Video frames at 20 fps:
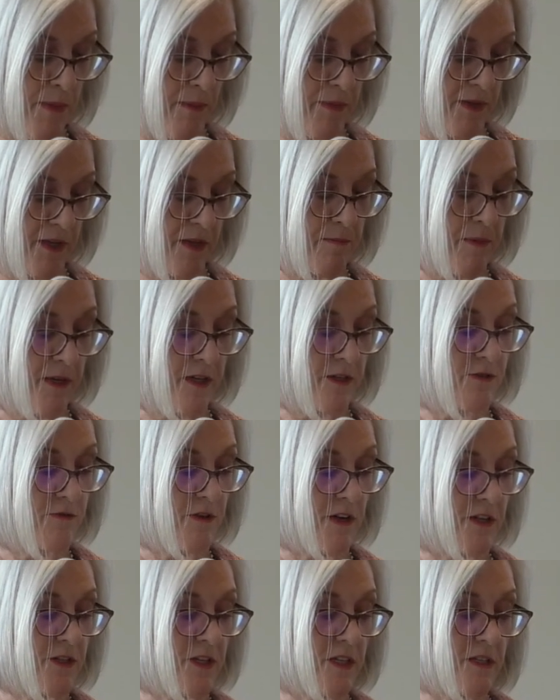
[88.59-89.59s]
Public
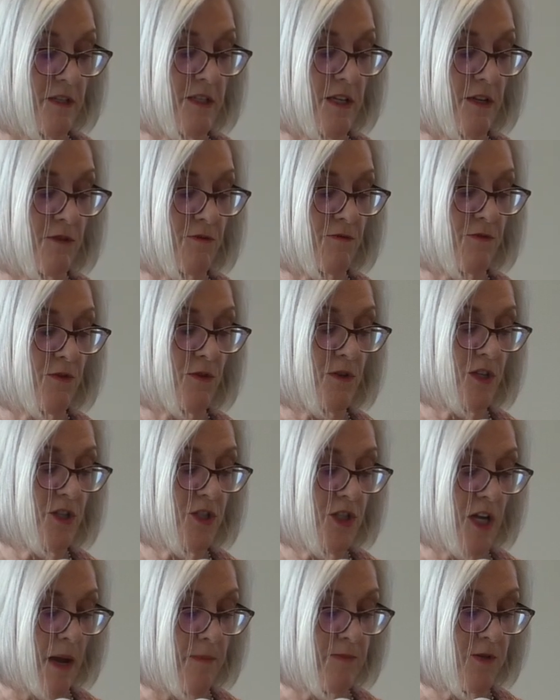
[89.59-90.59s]
Administration Central Florida
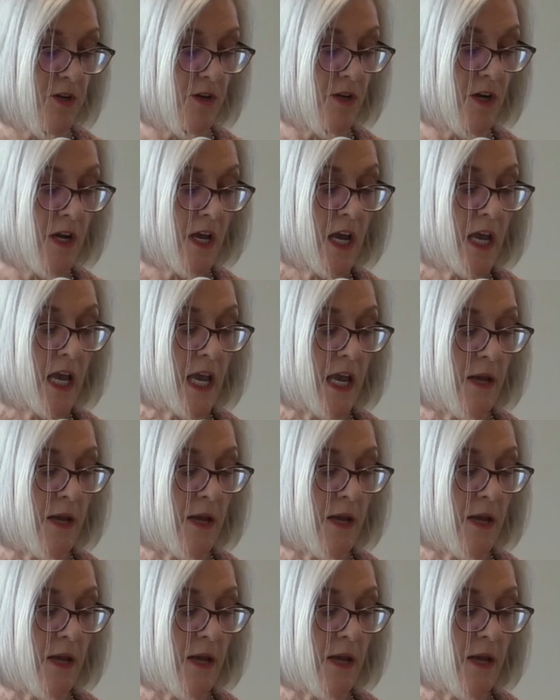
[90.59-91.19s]
chapter.